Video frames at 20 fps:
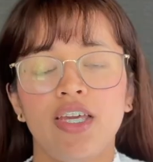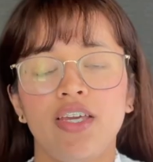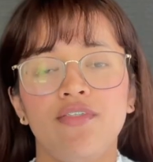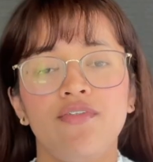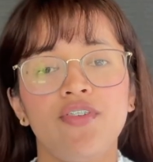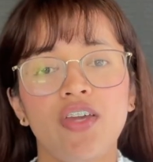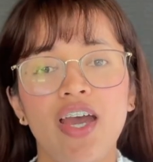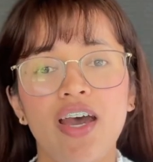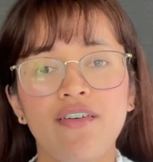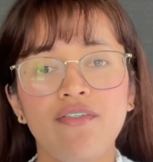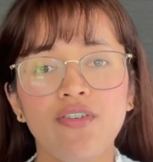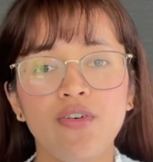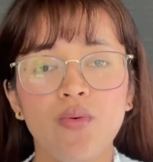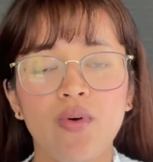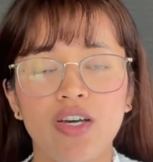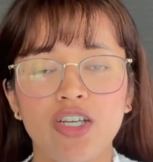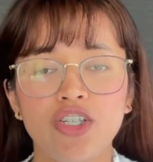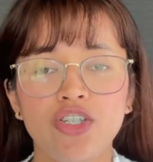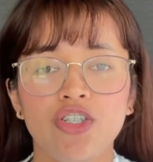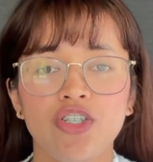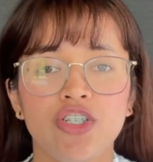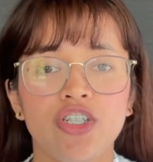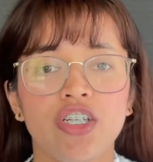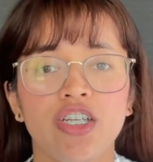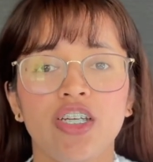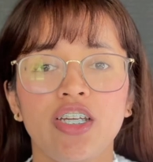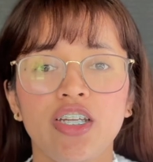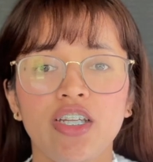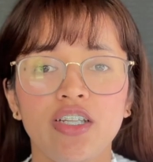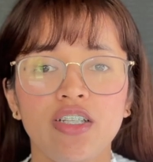If you have a
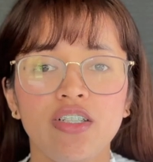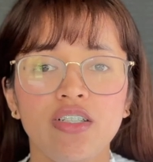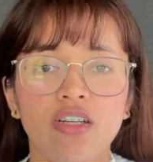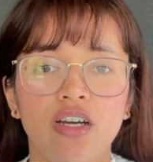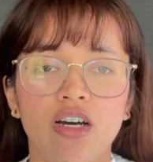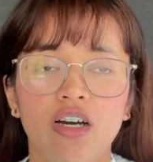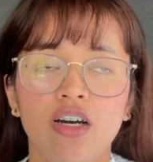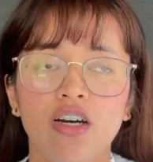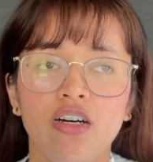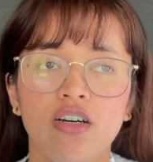question,